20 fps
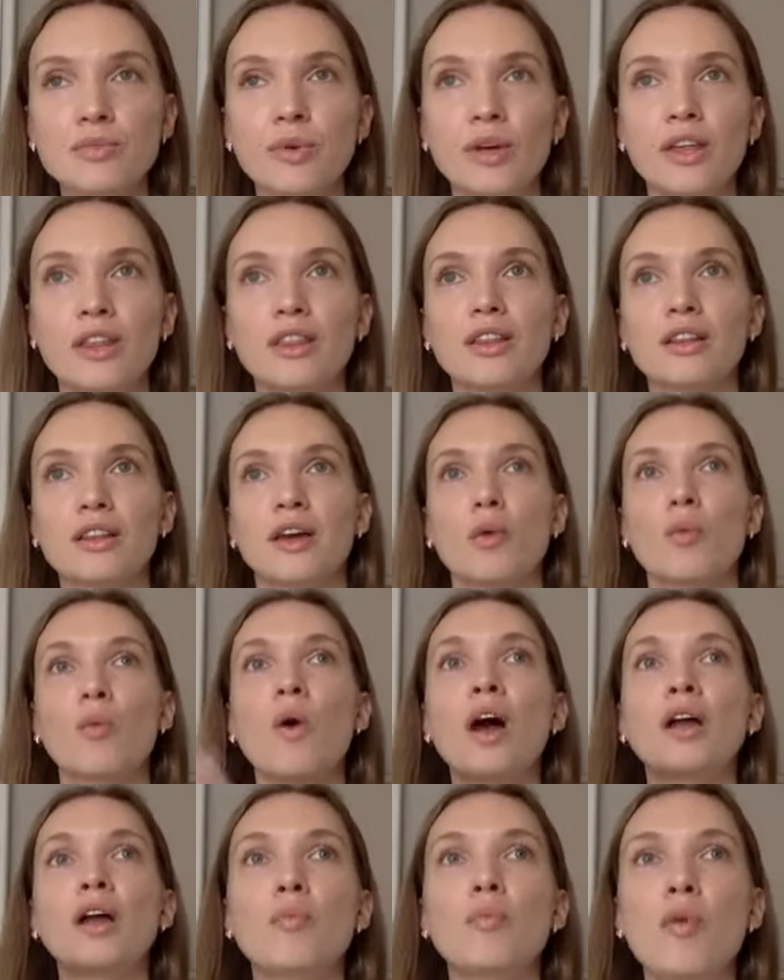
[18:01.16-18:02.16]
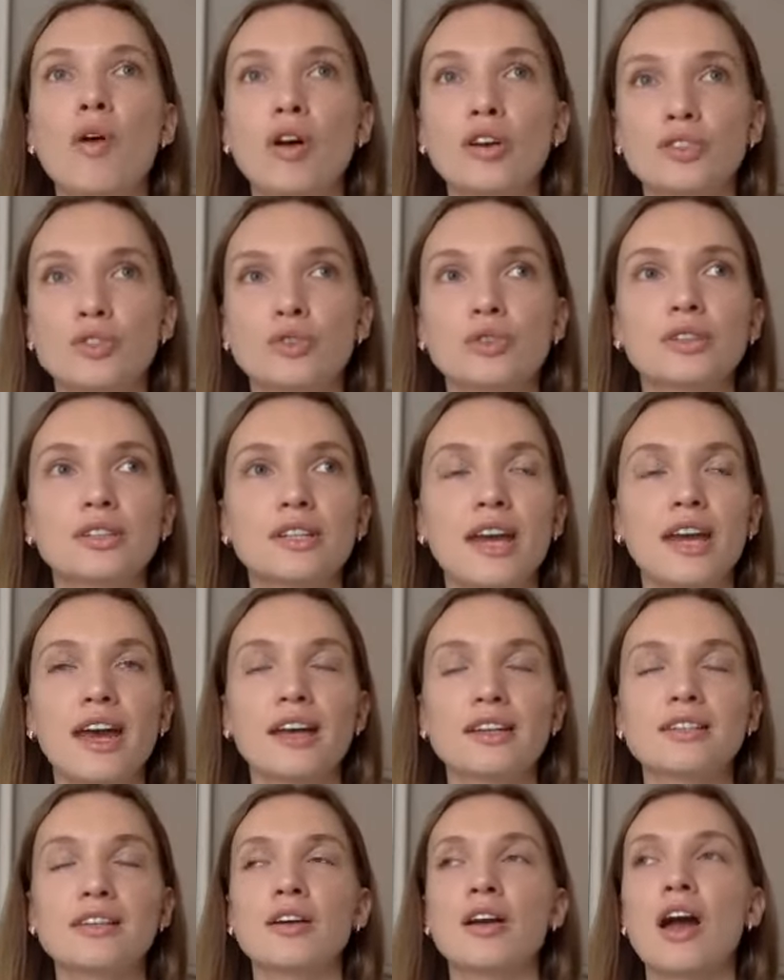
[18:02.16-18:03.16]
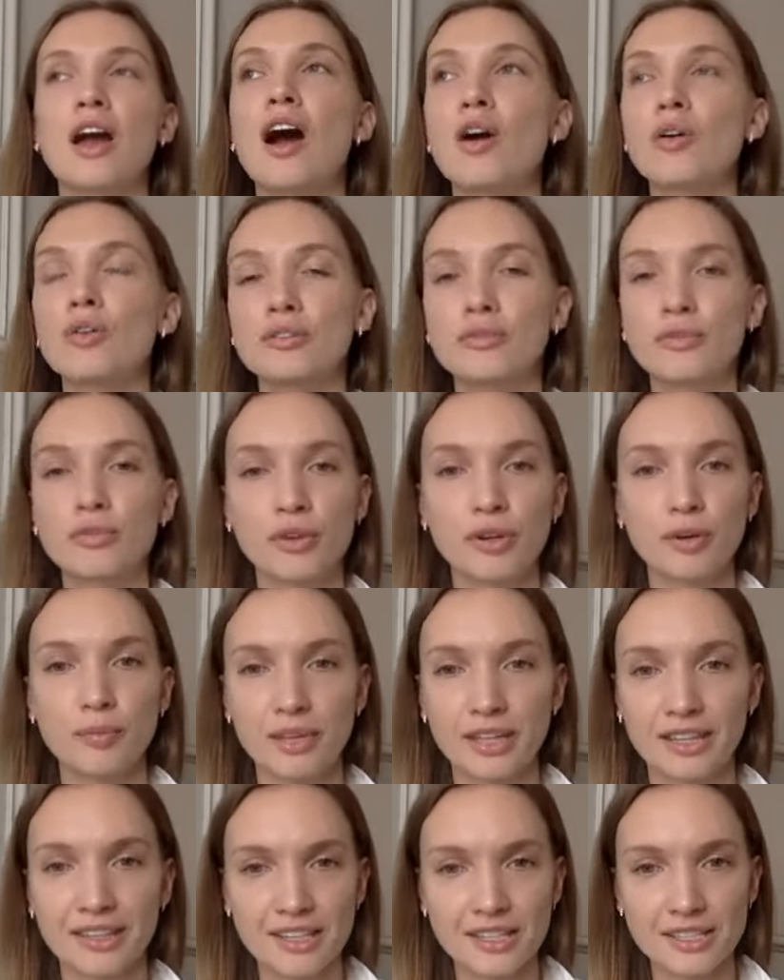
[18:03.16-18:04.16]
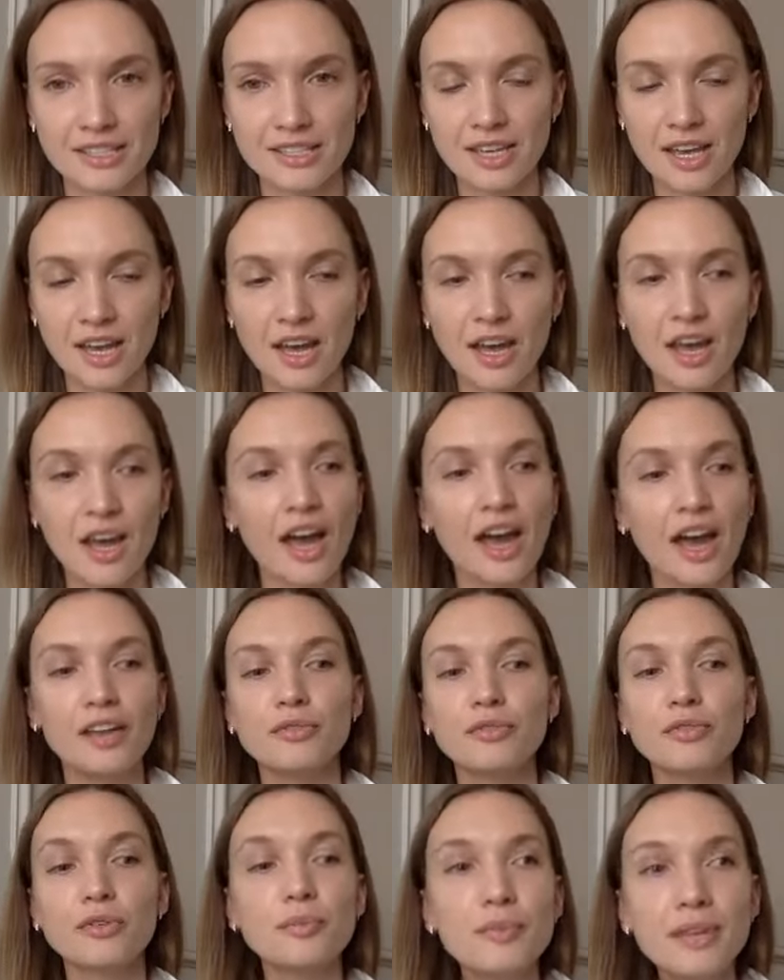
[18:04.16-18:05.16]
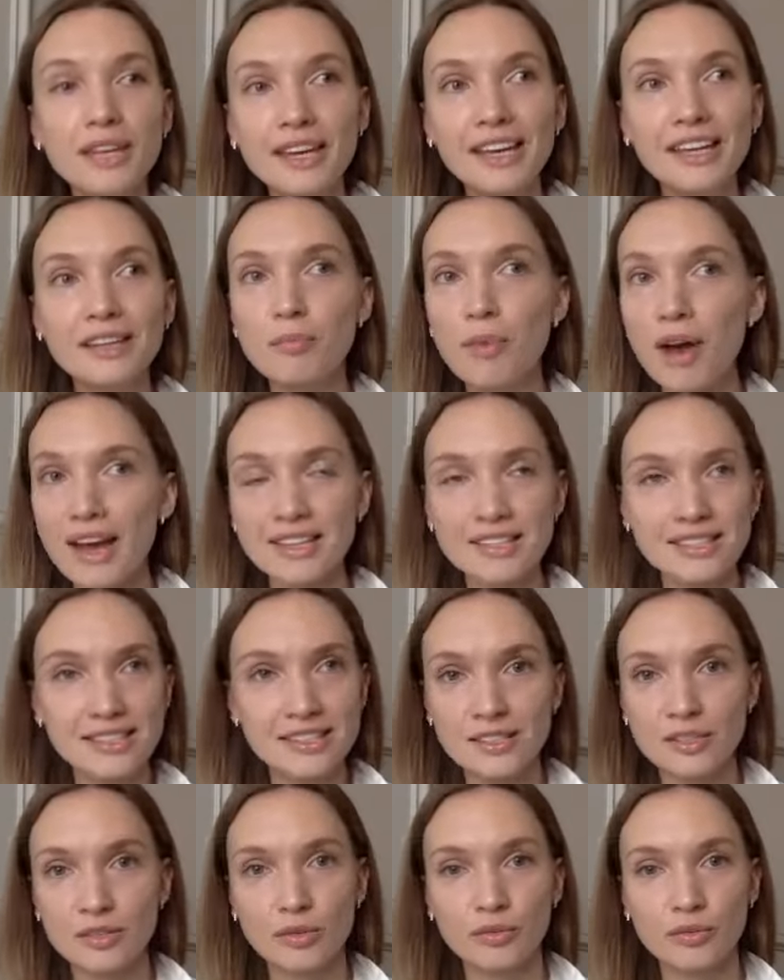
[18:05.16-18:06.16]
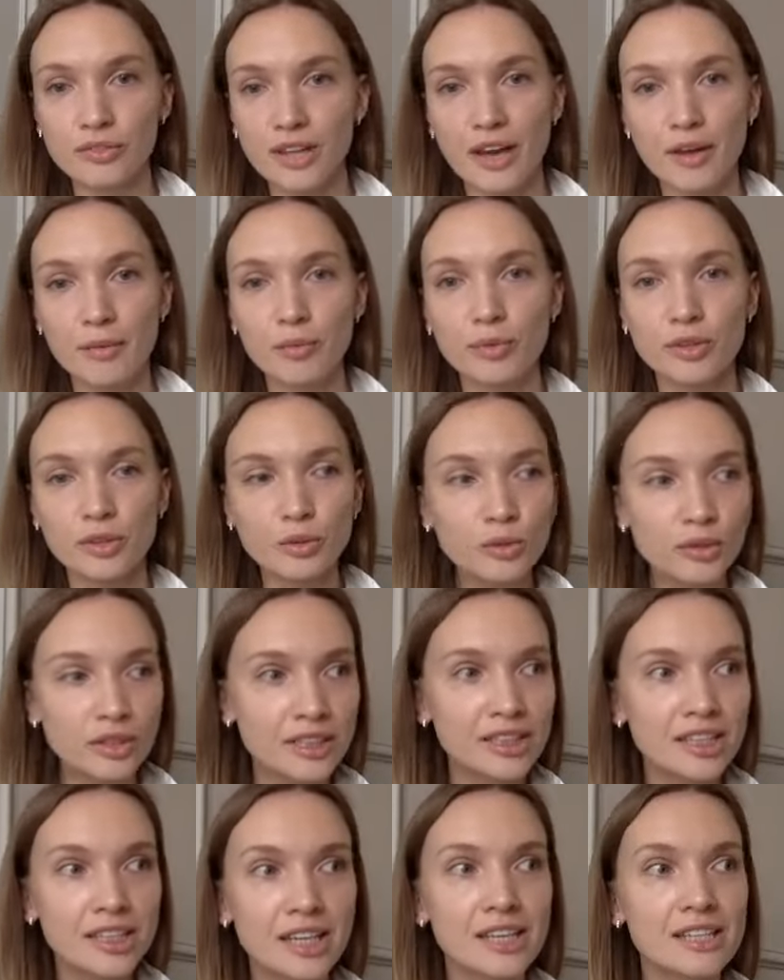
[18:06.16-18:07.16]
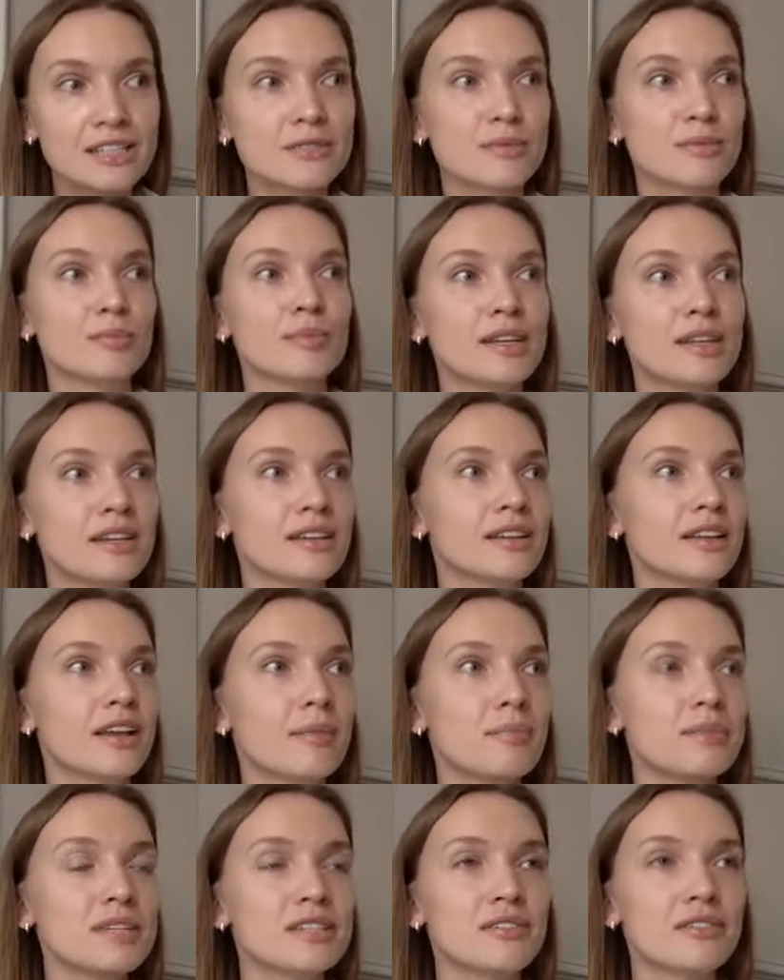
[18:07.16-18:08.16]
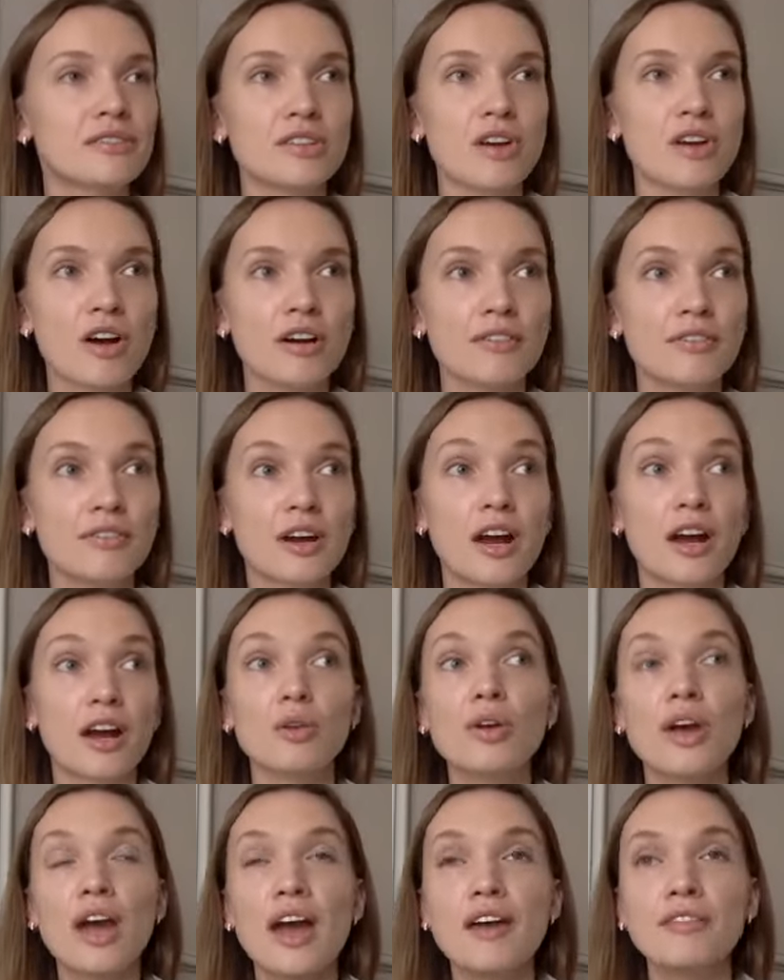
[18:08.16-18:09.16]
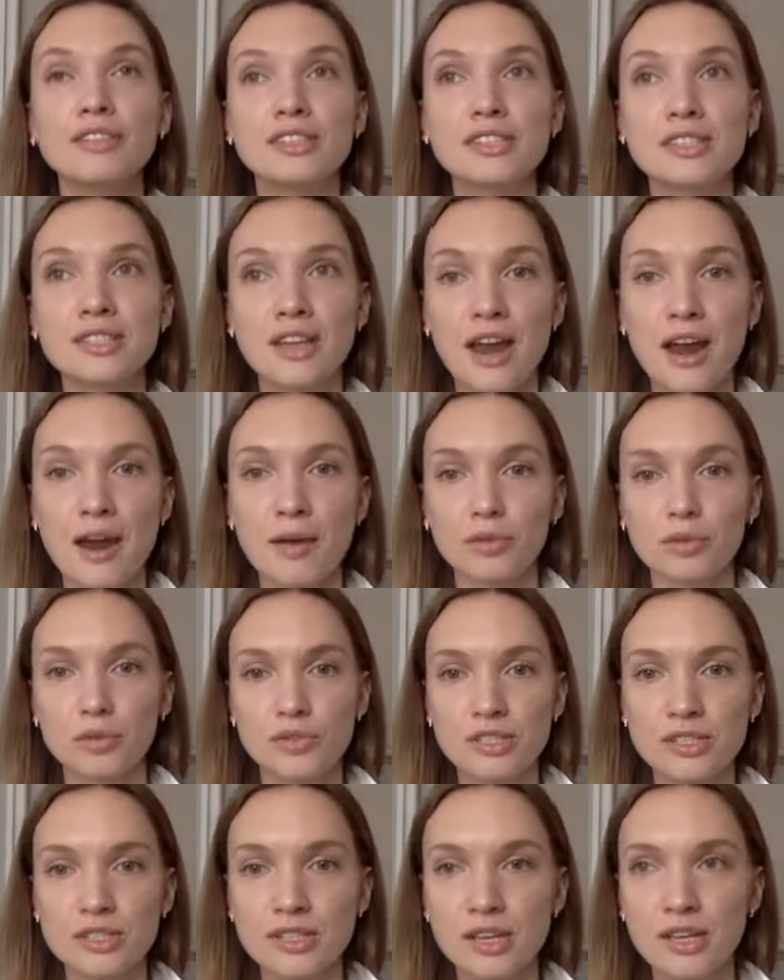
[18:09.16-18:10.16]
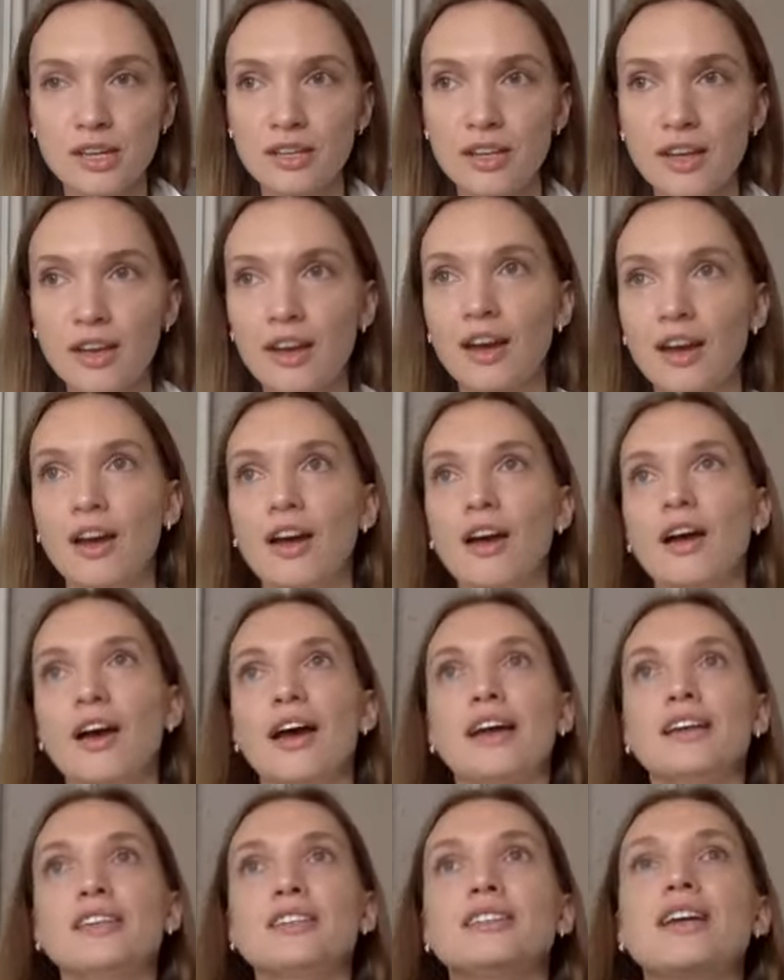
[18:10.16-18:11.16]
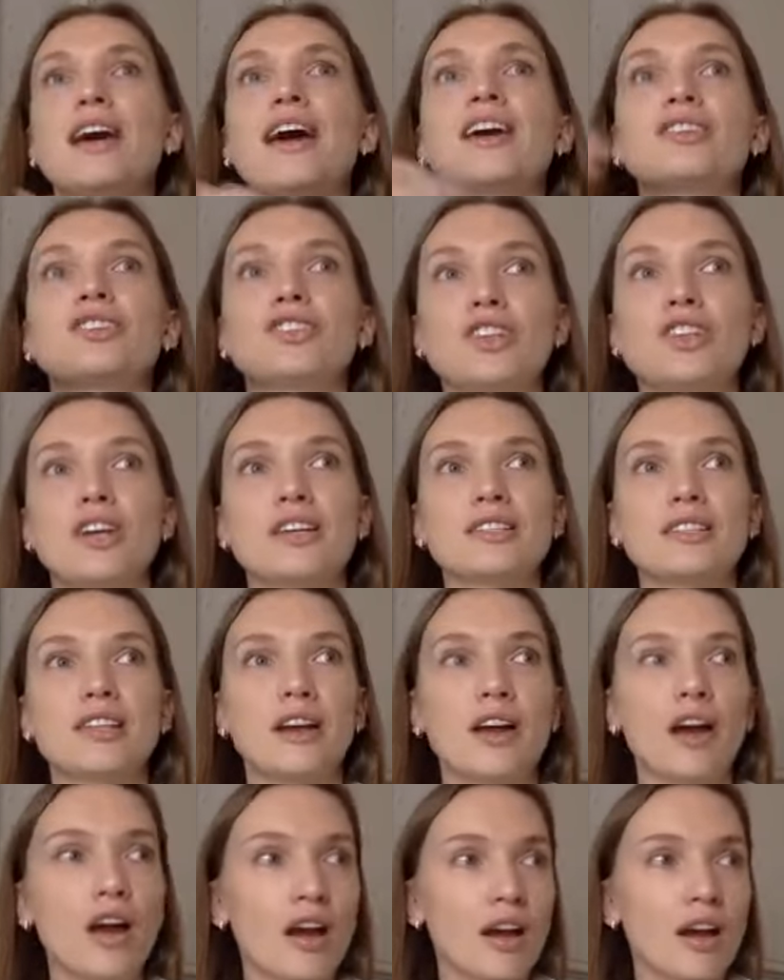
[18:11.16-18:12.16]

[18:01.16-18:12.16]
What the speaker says: when like one module takes like hour and 40 minutes. And for me, in my season of life with two little kids, being like busy photographer, I don't have this time to sit and digest like